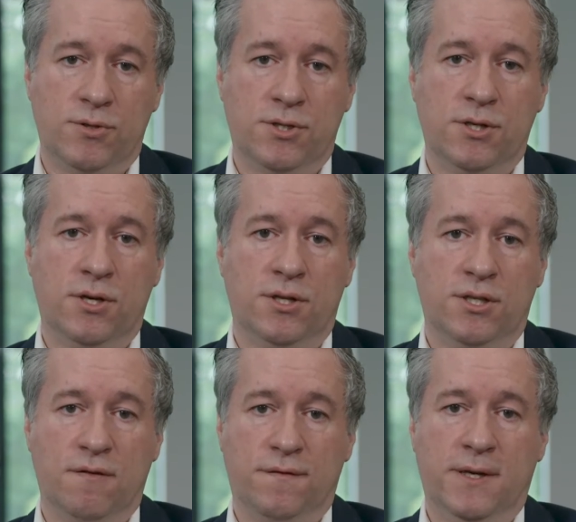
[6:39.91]

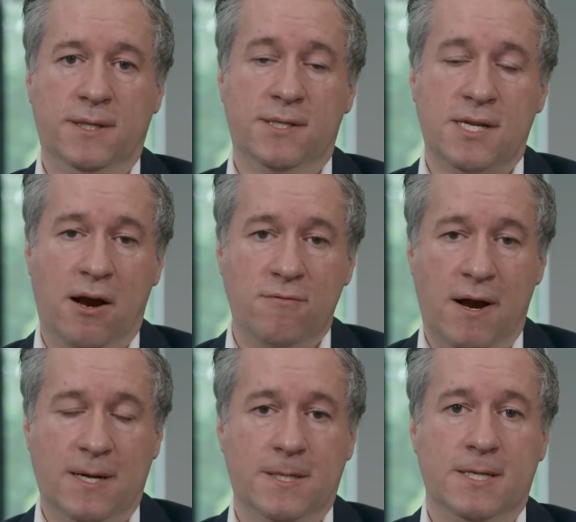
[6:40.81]
research that feeds
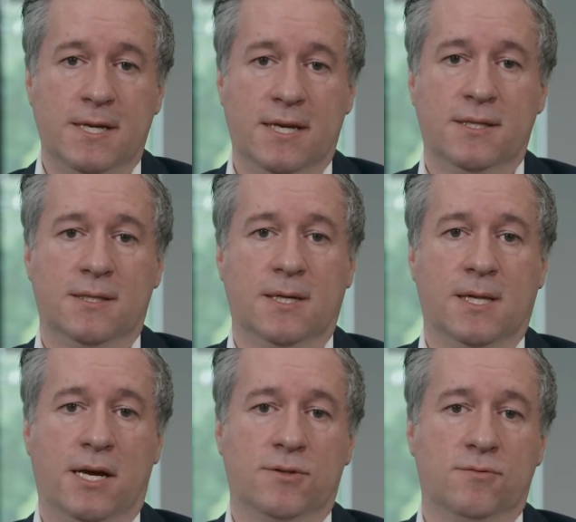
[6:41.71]
directly into the
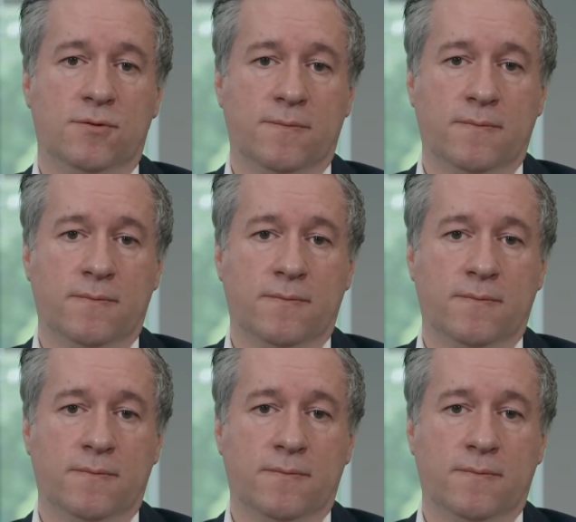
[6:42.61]
classroom.